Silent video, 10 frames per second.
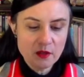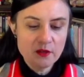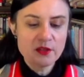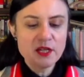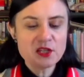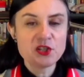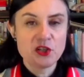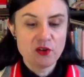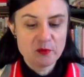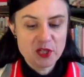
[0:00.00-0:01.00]
The next
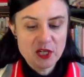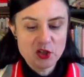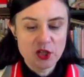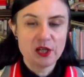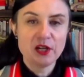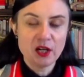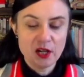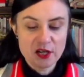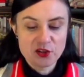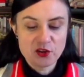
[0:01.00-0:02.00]
year I'm teaching in a
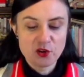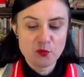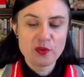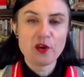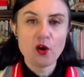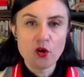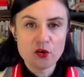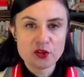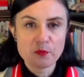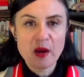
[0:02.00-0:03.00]
classroom with an odd
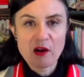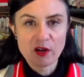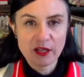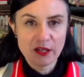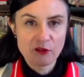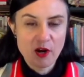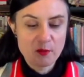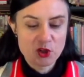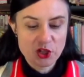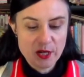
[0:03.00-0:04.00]
parallelogram
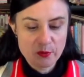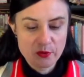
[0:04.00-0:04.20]
shape.